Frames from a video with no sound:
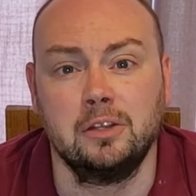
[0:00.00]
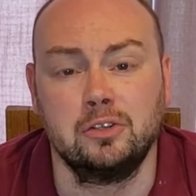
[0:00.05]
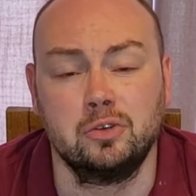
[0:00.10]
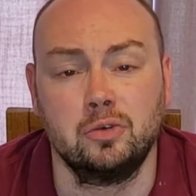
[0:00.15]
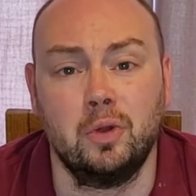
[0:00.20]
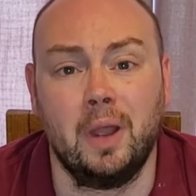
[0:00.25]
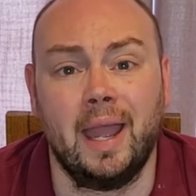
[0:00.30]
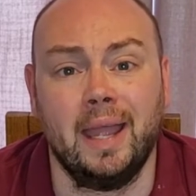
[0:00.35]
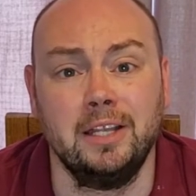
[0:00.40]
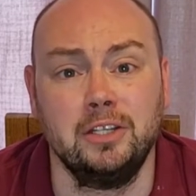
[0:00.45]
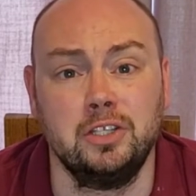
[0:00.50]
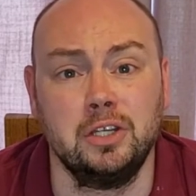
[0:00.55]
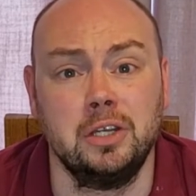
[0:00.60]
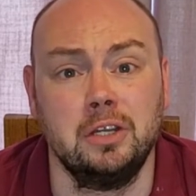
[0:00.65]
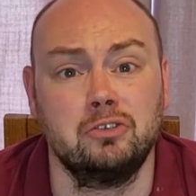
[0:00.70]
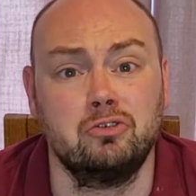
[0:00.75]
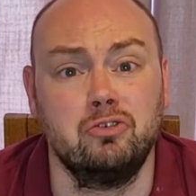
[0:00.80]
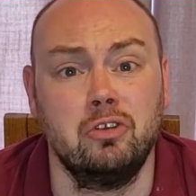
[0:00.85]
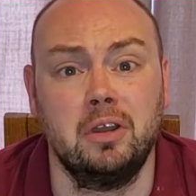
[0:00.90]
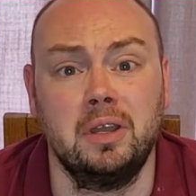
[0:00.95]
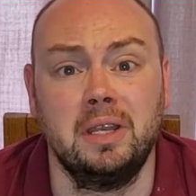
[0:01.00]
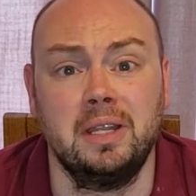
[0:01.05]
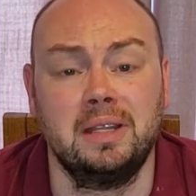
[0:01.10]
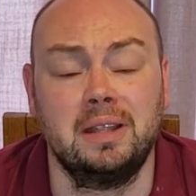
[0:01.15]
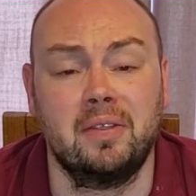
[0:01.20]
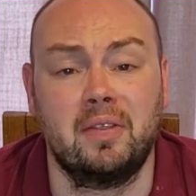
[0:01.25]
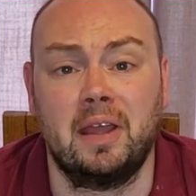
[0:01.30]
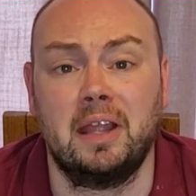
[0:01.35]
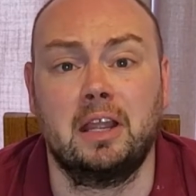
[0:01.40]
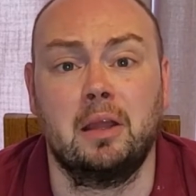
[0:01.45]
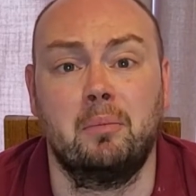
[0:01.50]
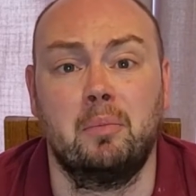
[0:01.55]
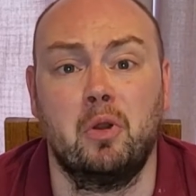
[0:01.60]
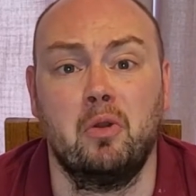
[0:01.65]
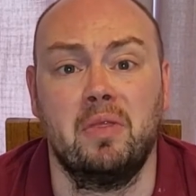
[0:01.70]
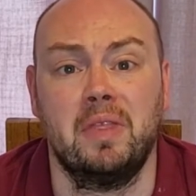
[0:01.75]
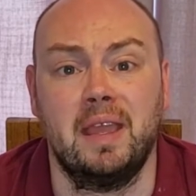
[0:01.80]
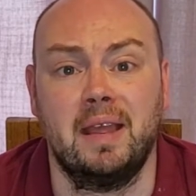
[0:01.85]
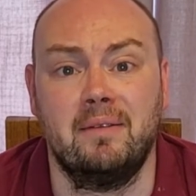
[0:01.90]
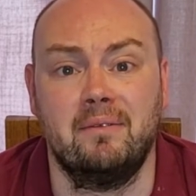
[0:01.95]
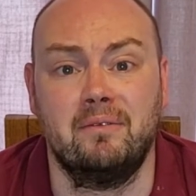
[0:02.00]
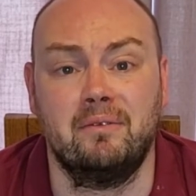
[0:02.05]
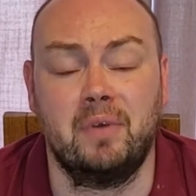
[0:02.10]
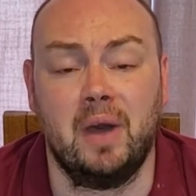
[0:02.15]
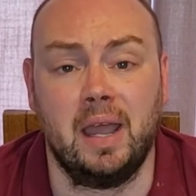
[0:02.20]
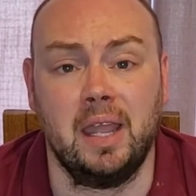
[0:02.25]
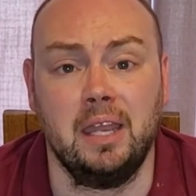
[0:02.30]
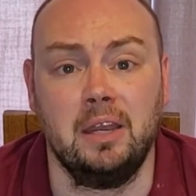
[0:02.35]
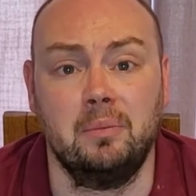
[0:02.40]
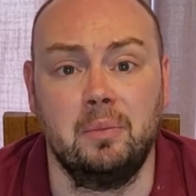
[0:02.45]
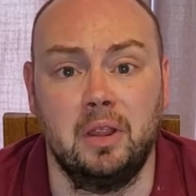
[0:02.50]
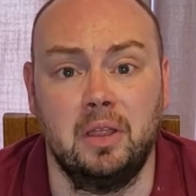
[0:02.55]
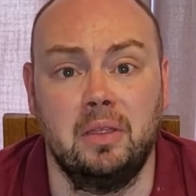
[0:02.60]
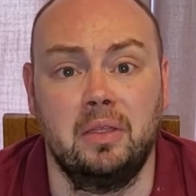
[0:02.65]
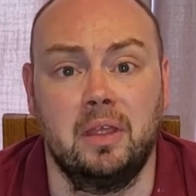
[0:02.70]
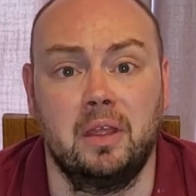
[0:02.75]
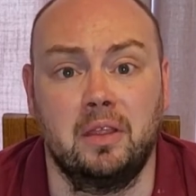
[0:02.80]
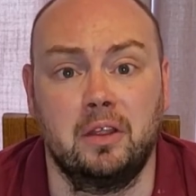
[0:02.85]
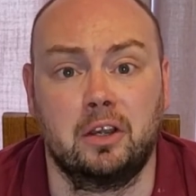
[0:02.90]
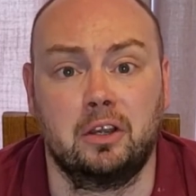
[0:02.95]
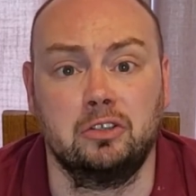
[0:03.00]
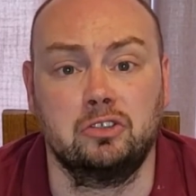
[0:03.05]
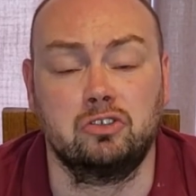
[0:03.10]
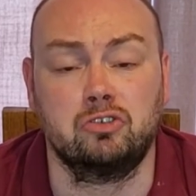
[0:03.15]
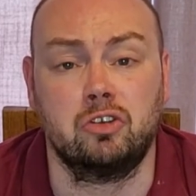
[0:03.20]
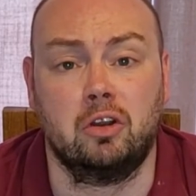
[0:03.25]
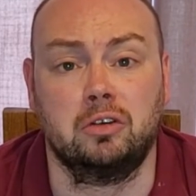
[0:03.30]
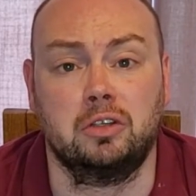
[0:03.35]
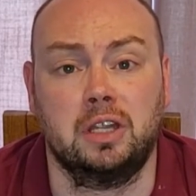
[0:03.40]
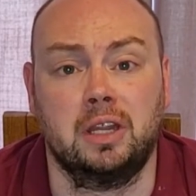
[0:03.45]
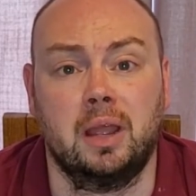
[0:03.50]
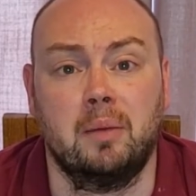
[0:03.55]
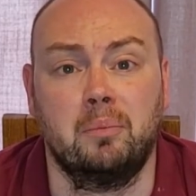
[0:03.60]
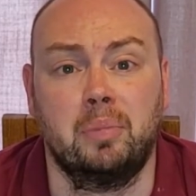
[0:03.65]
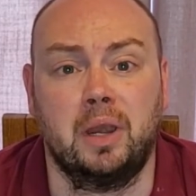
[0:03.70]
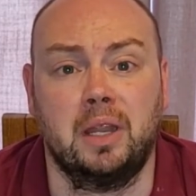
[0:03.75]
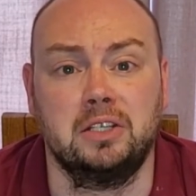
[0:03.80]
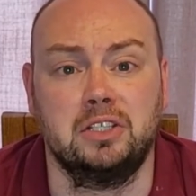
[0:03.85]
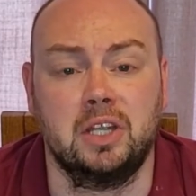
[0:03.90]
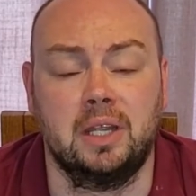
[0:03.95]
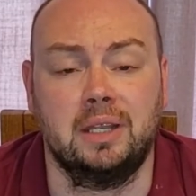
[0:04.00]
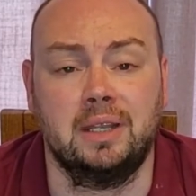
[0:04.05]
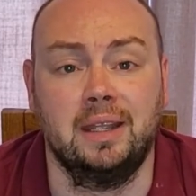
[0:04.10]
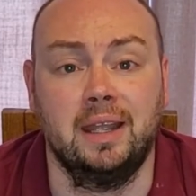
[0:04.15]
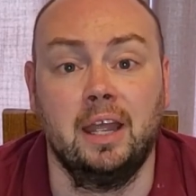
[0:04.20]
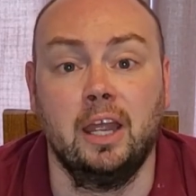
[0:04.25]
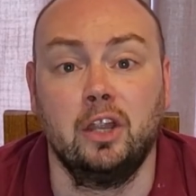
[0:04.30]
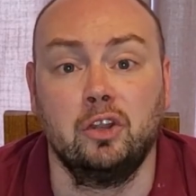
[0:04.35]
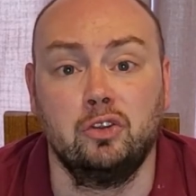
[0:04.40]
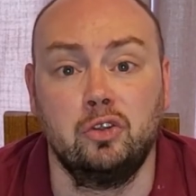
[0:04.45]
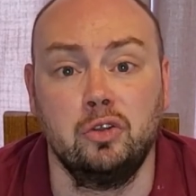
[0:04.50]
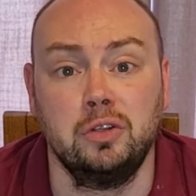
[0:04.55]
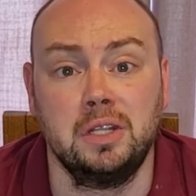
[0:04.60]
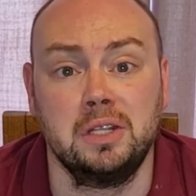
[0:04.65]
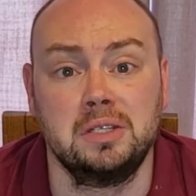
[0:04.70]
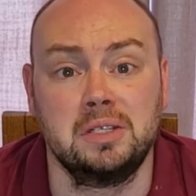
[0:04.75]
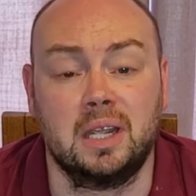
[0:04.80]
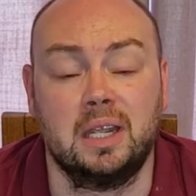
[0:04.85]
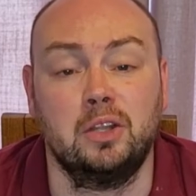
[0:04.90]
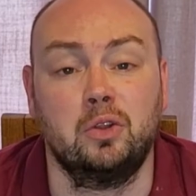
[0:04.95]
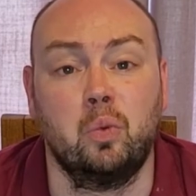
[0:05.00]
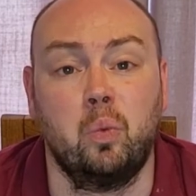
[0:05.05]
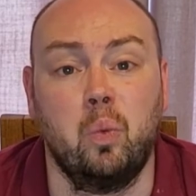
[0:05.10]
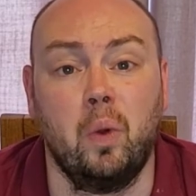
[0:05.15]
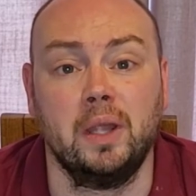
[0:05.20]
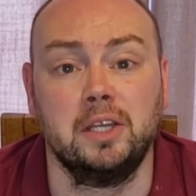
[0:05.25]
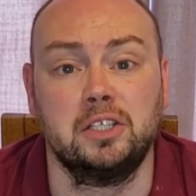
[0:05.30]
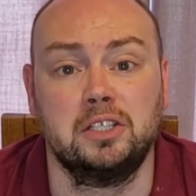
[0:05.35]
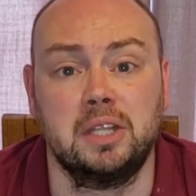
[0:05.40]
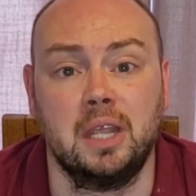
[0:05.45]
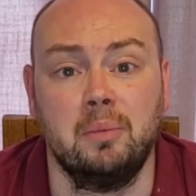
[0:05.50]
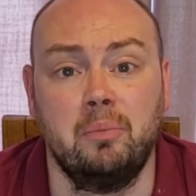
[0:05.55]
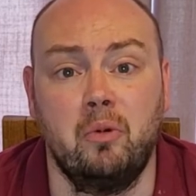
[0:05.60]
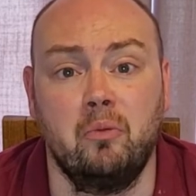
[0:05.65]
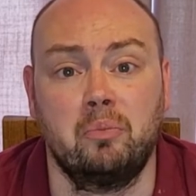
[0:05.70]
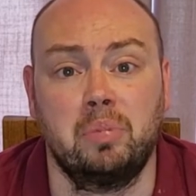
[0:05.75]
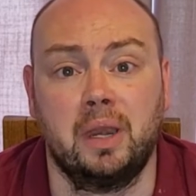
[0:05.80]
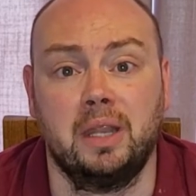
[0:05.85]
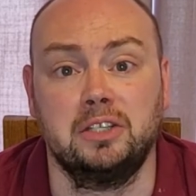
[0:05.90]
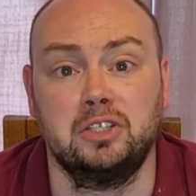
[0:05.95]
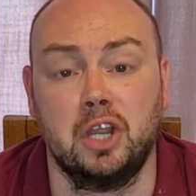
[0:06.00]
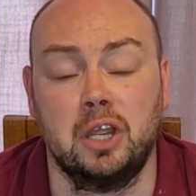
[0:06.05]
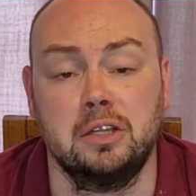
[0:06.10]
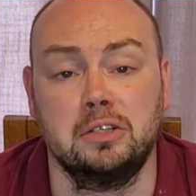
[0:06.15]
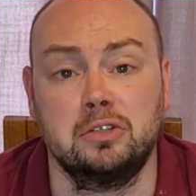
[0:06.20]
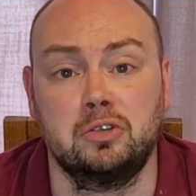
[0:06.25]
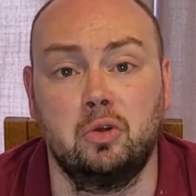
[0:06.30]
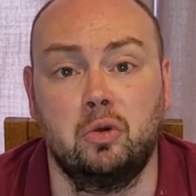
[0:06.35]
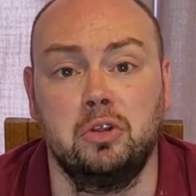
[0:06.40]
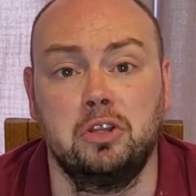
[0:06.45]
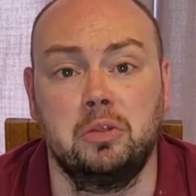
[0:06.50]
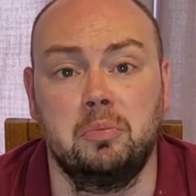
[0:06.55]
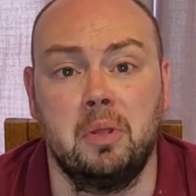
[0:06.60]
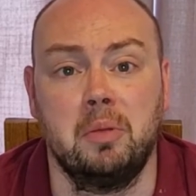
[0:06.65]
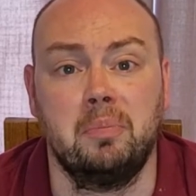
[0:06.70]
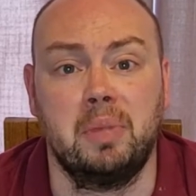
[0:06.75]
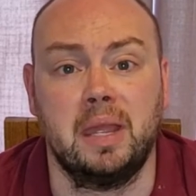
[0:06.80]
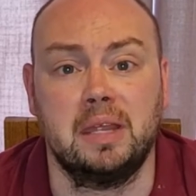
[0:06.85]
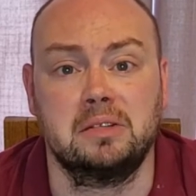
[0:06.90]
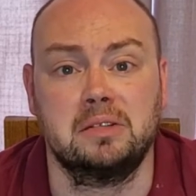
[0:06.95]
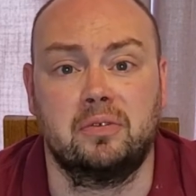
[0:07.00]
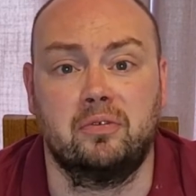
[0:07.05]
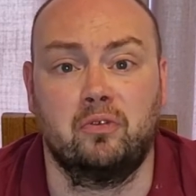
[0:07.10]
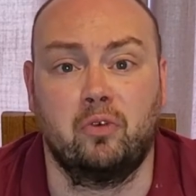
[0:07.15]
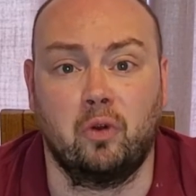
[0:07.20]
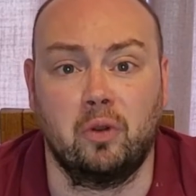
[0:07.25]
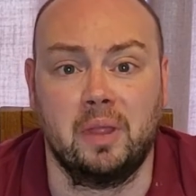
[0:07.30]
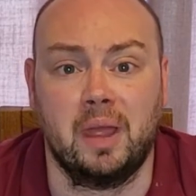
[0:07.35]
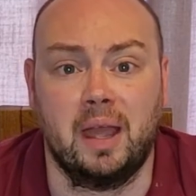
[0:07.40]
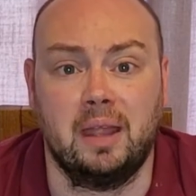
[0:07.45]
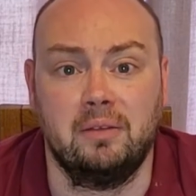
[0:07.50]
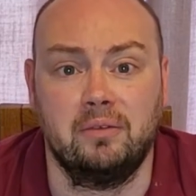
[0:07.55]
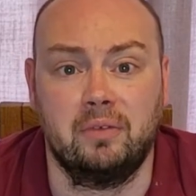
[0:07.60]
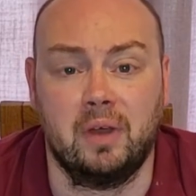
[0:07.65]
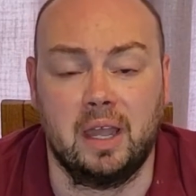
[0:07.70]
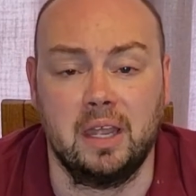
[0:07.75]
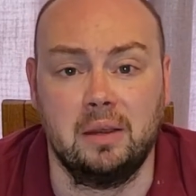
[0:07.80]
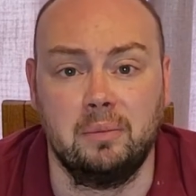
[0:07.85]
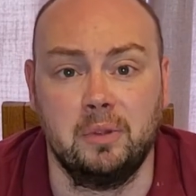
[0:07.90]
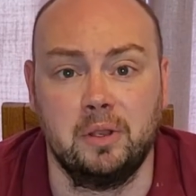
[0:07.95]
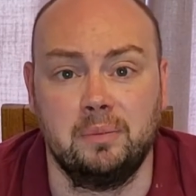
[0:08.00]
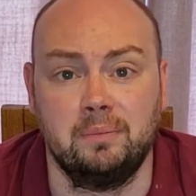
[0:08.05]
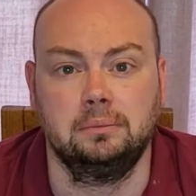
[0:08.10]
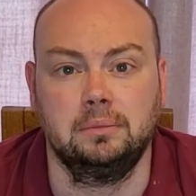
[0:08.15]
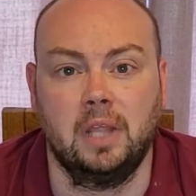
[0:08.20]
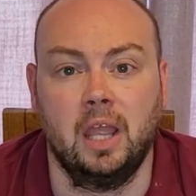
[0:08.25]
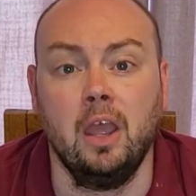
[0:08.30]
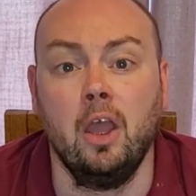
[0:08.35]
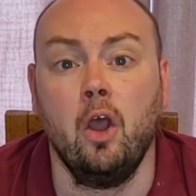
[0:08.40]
So engineers really need to think about the environment that they're constructing a bridge in to decide which type of bridge is going to be best for that environment.